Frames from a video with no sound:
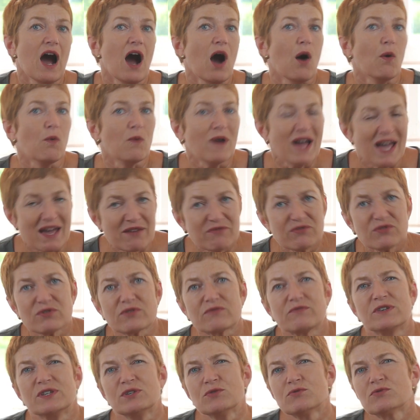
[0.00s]

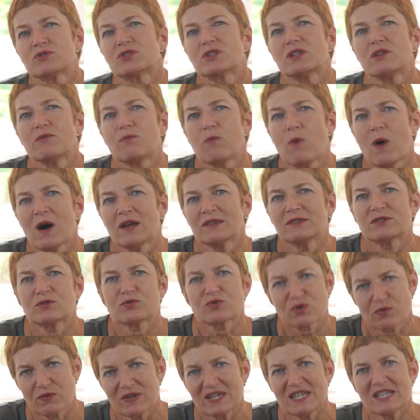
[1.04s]
However, we usually want
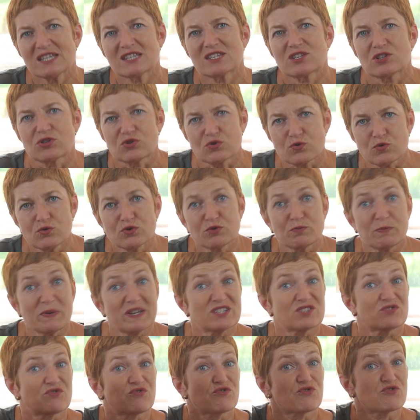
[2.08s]
to squeeze the
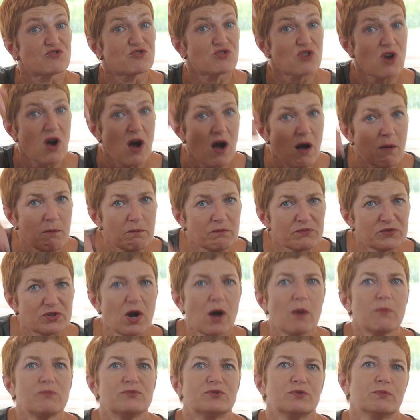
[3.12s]
toothpaste from
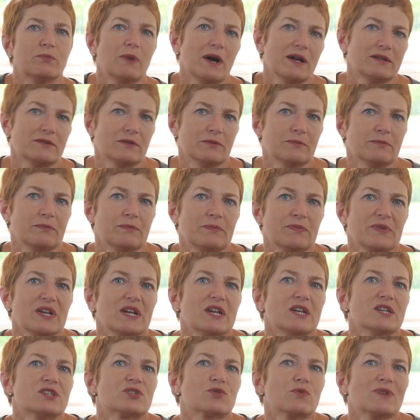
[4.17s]
top to bottom.
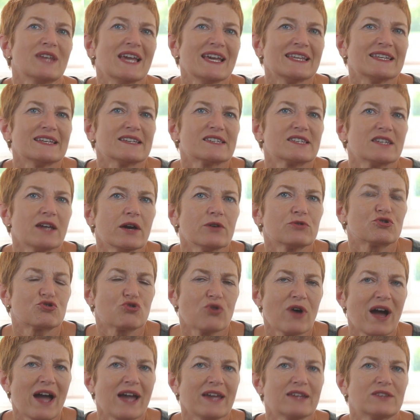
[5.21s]
So let us now
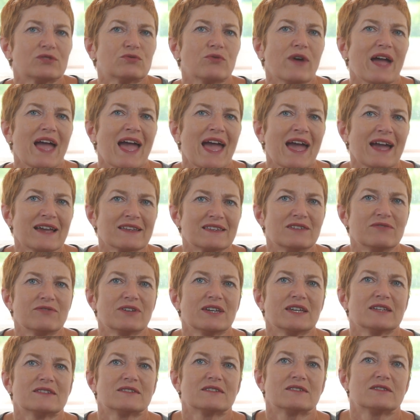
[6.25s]
try to
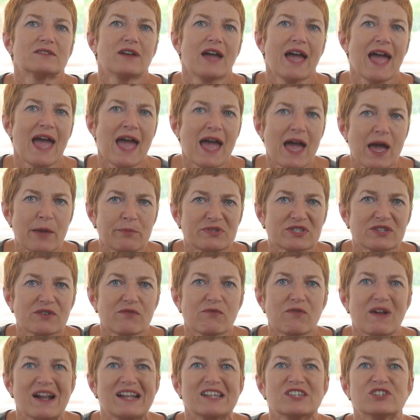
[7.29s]
activate the abs
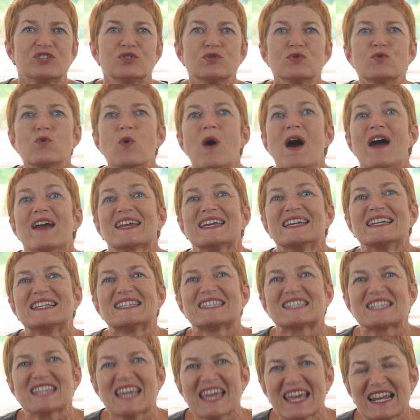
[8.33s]
while you are
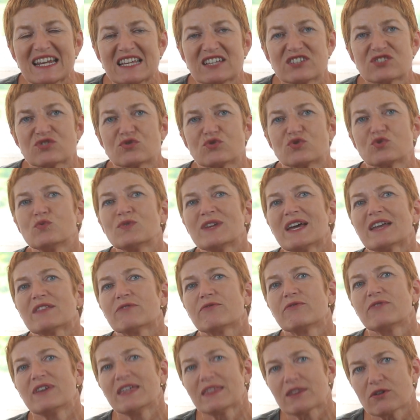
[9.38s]
exhaling. So do
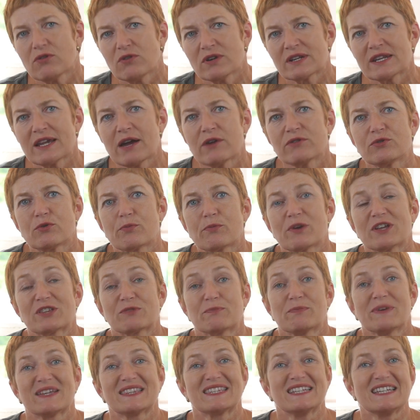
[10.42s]
not withhold now your
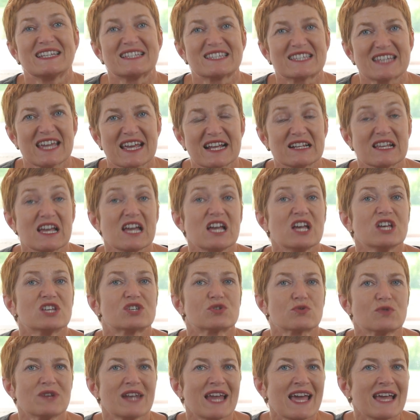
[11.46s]
breath, but exhale.
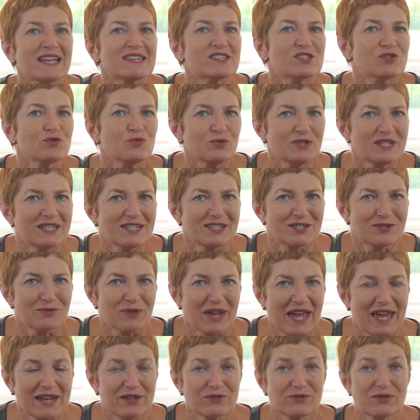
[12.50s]
So let's do this
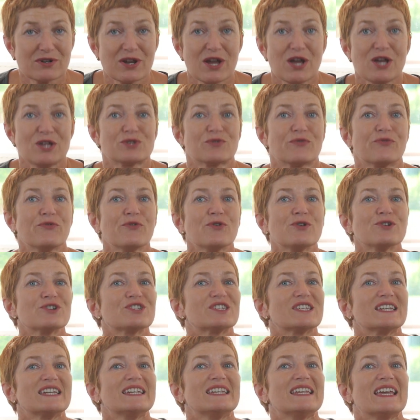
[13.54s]
together. So
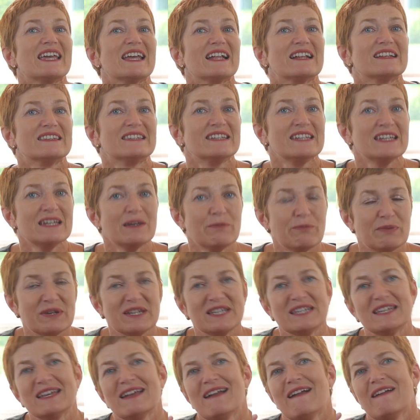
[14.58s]
first inhale
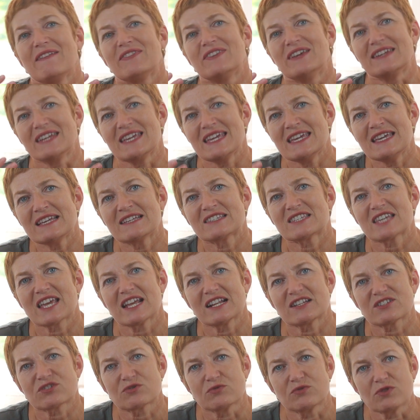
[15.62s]
deeply, then
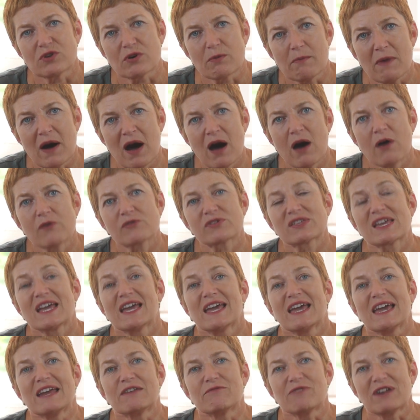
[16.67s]
exhale through your mouth,
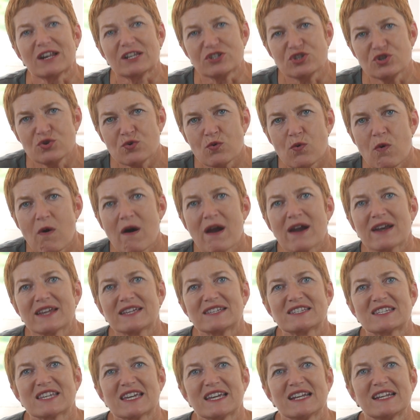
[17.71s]
and while you are
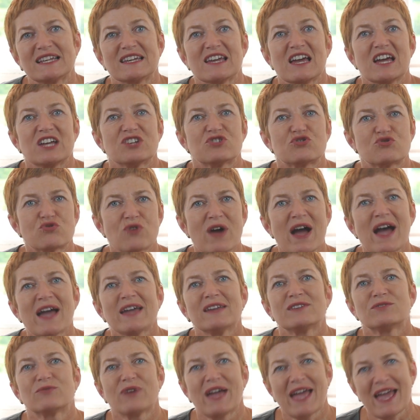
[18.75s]
exhaling,
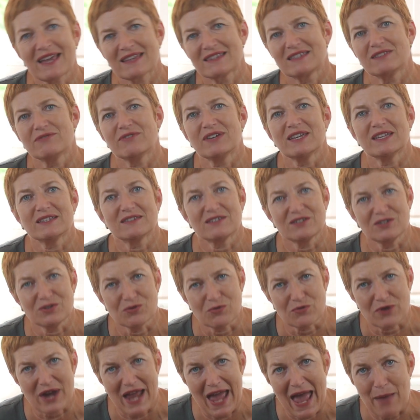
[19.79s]
try to activate
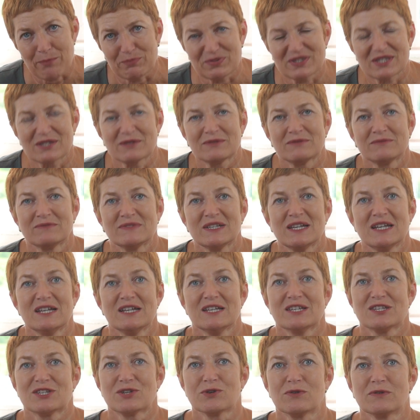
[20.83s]
your abs.
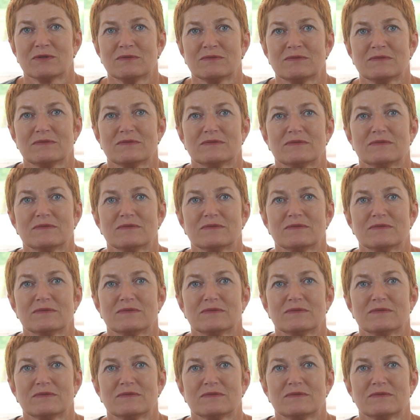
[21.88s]
So